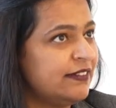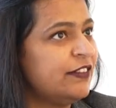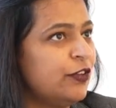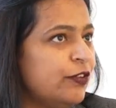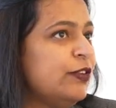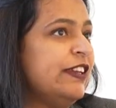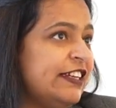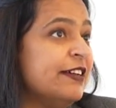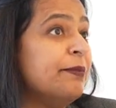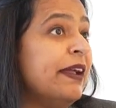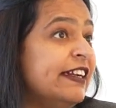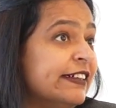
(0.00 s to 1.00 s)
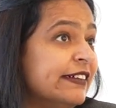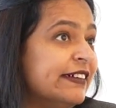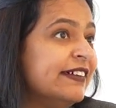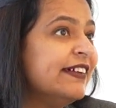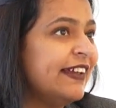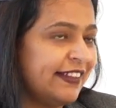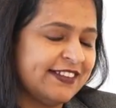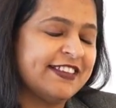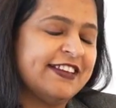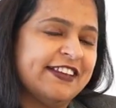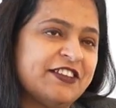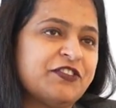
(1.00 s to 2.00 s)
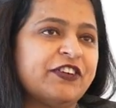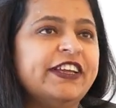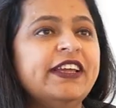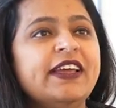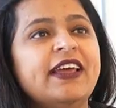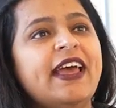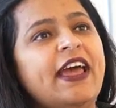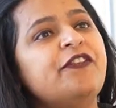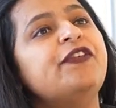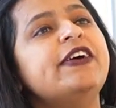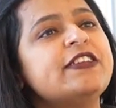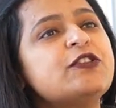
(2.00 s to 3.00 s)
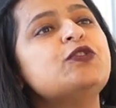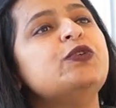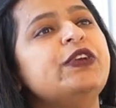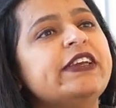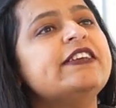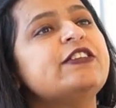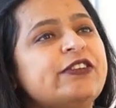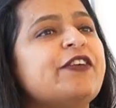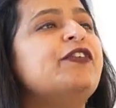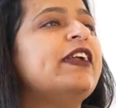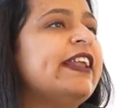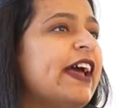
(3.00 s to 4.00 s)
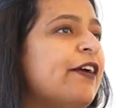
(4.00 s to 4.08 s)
You need a mentor in this industry. And first 2 years you definitely